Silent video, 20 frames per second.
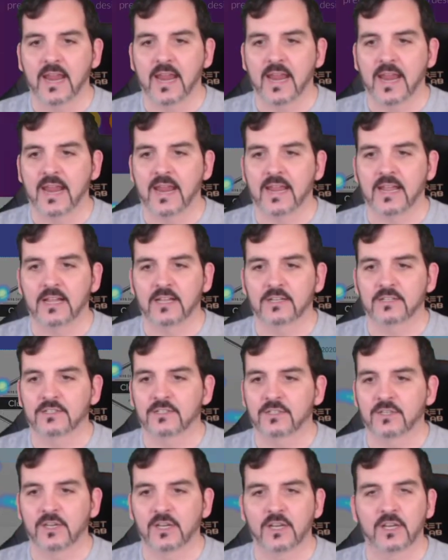
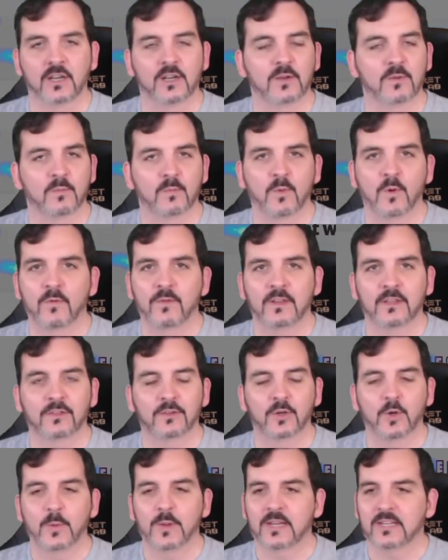And moving
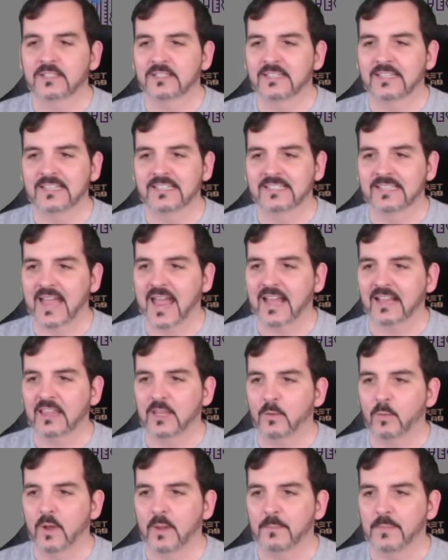through, we can see
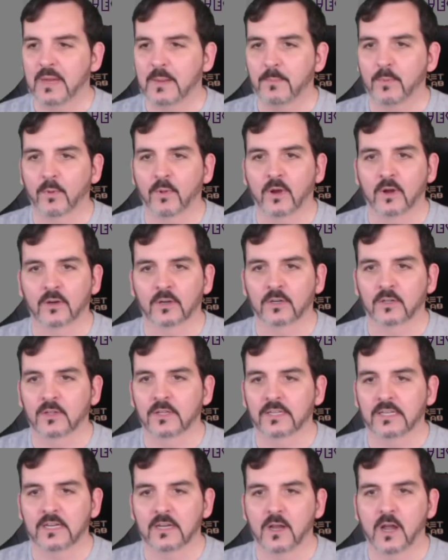exactly what people are
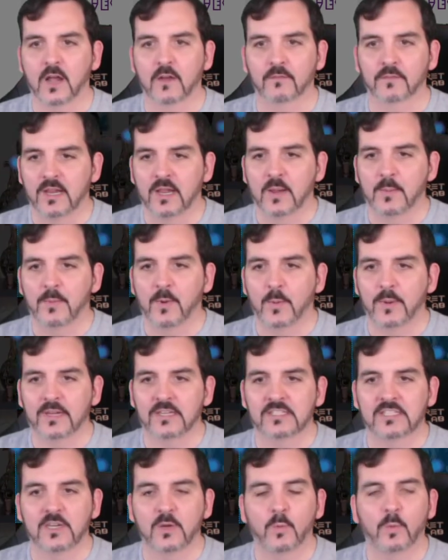clicking on, but we
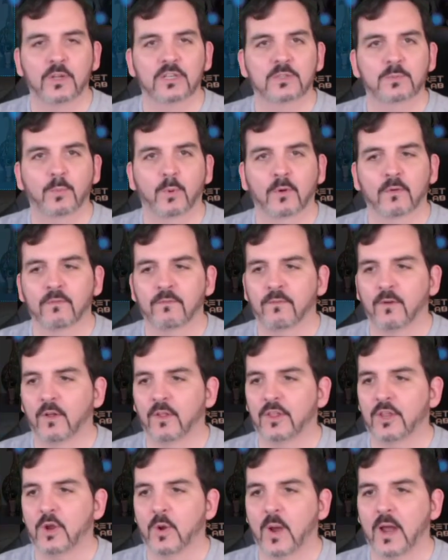can see which
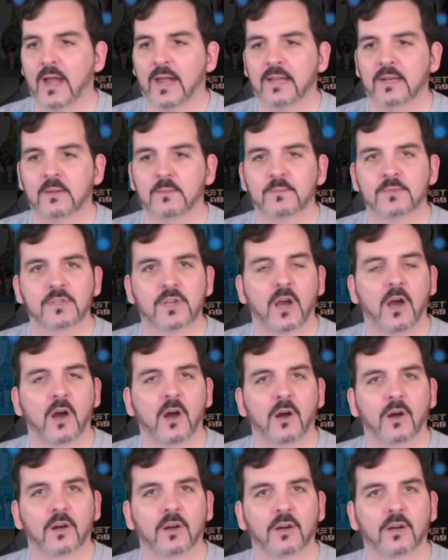portfolio items
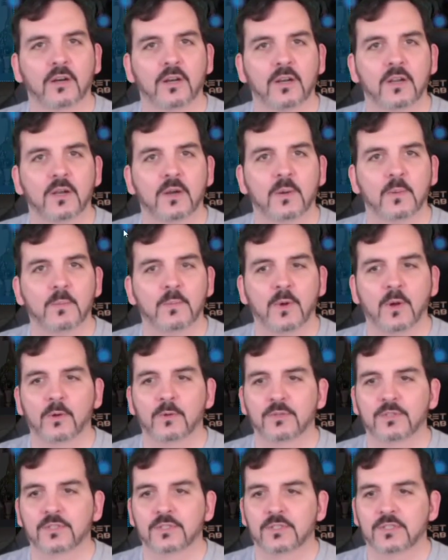are
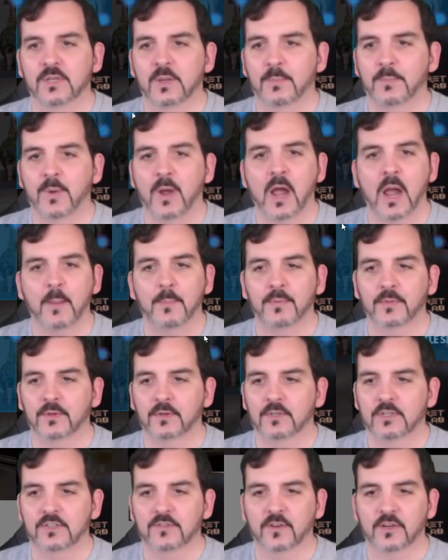most
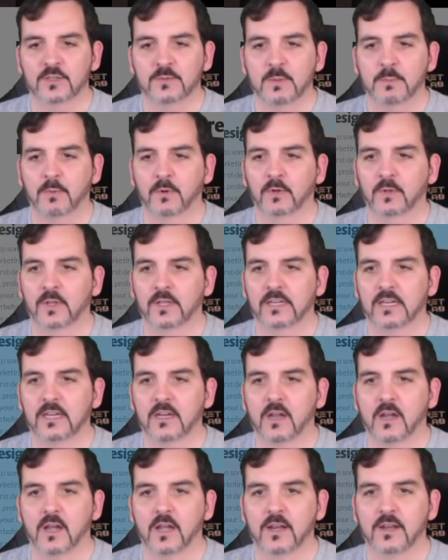popular as far as people
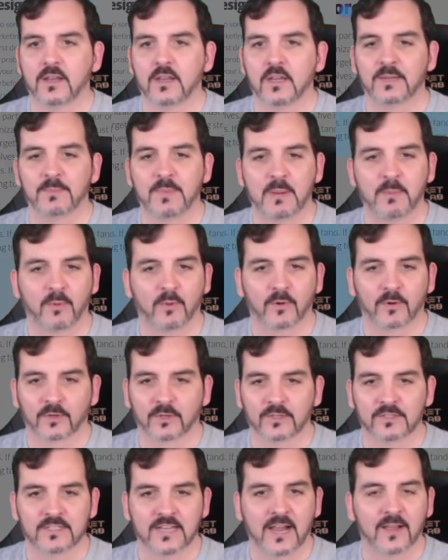clicking on. People are
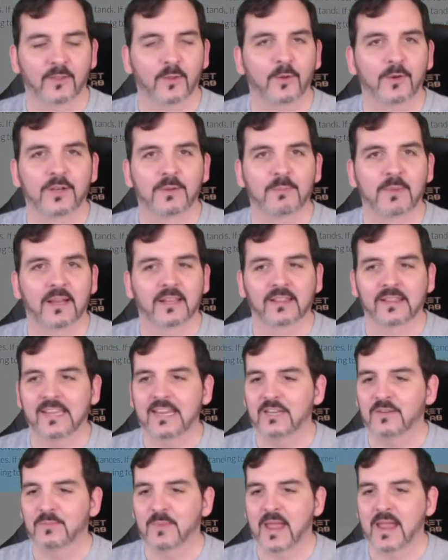downloading my
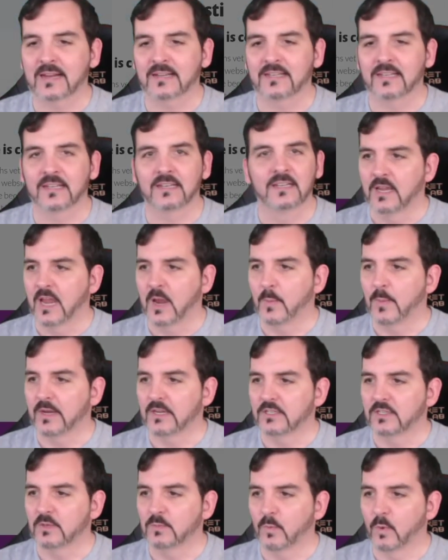lead magnet, and we
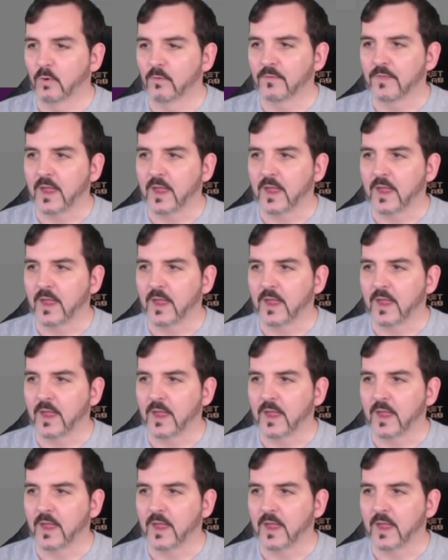can do more than